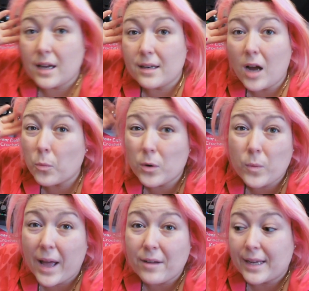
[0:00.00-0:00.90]
And I will
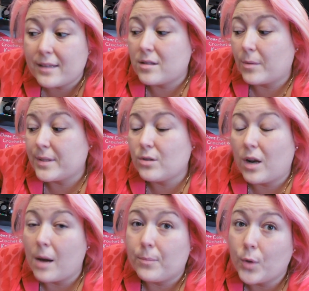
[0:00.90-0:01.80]
wear it, so it's not
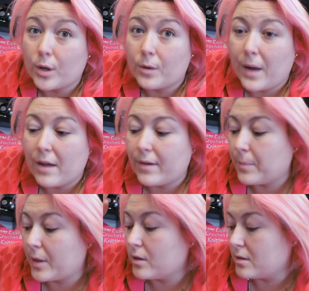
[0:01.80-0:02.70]
like I'm not going to wear it
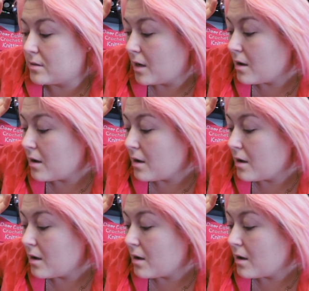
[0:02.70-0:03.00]
because